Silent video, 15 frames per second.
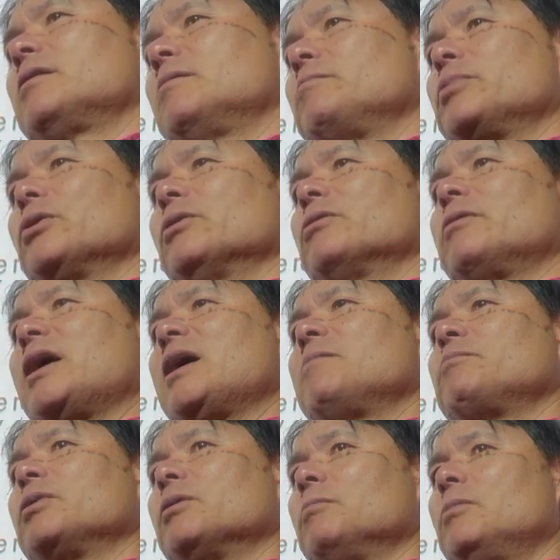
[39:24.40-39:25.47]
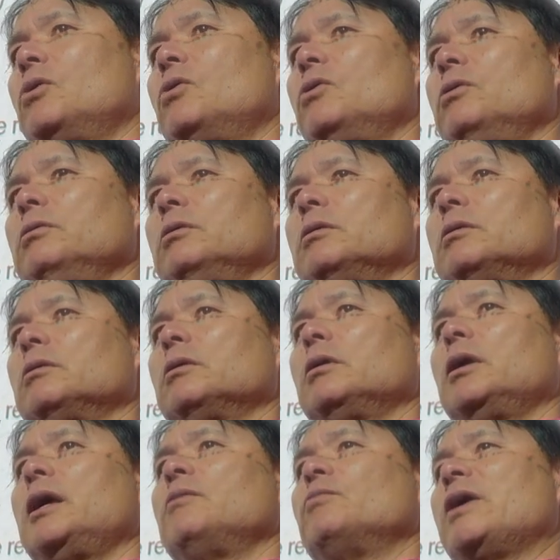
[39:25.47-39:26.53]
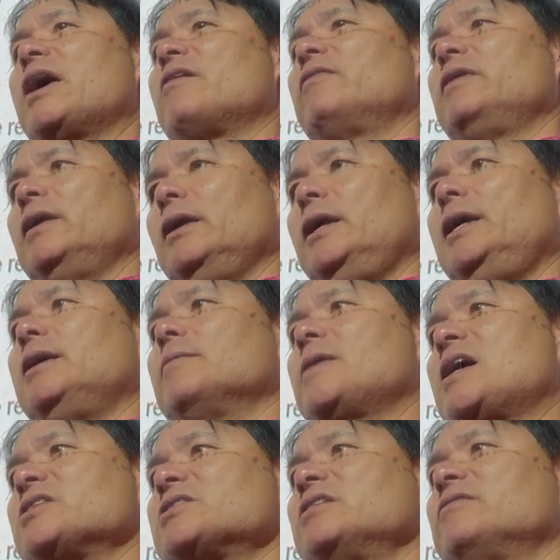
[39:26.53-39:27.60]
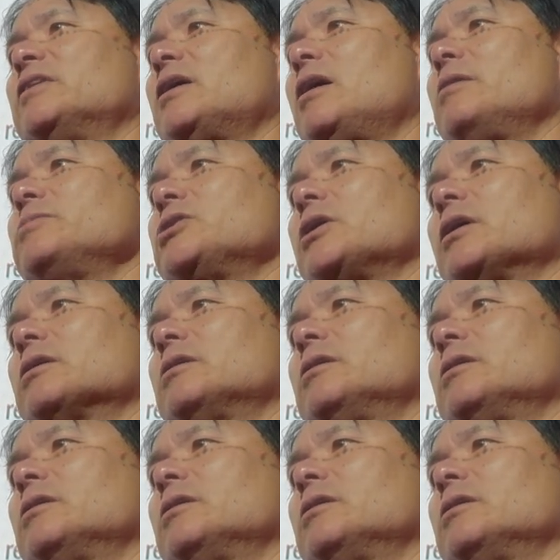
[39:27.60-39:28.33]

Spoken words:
than per gram, per mole. And we have heat capacity of an object.